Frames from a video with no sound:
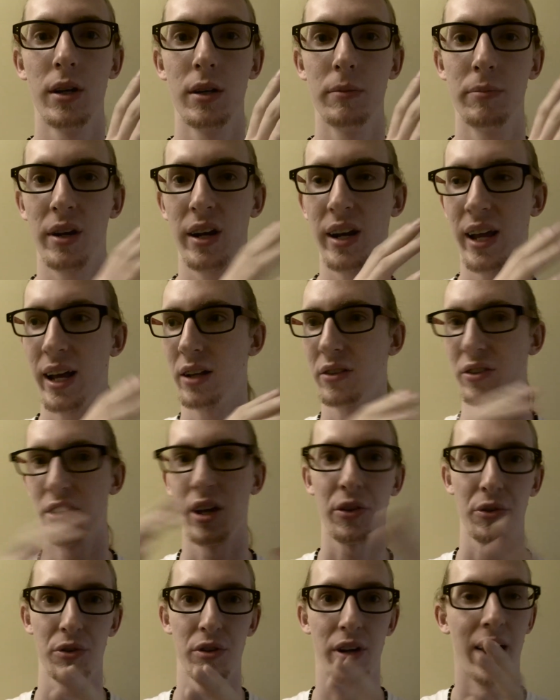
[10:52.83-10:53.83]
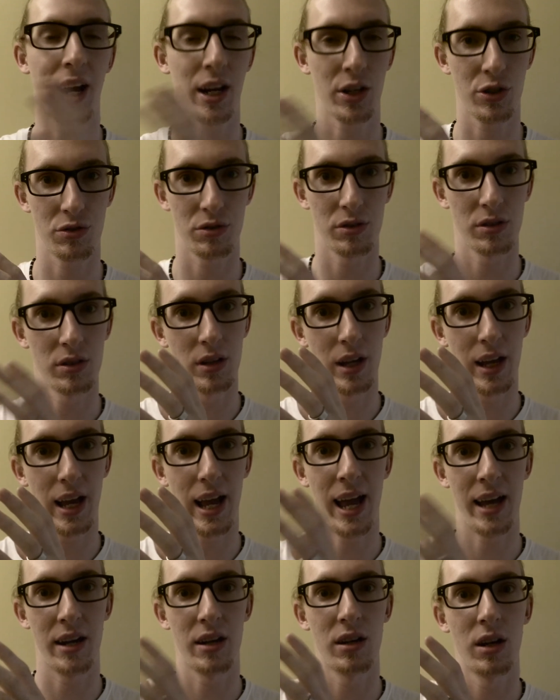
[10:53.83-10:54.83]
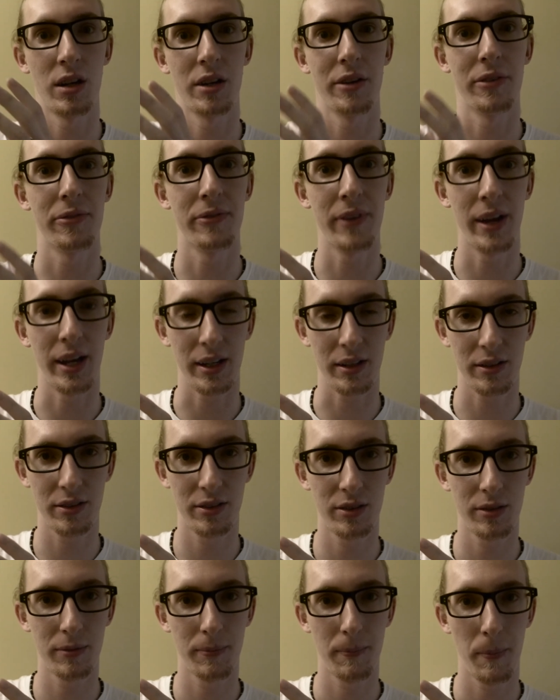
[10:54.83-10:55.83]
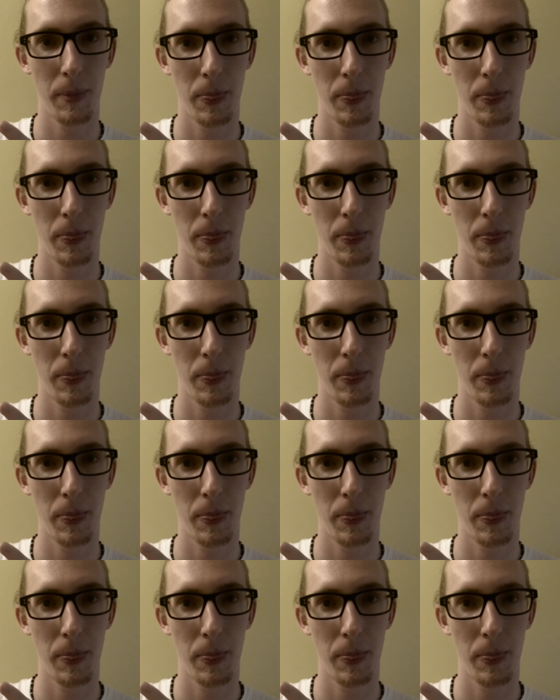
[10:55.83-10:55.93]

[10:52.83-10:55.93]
but it has other extra added on effects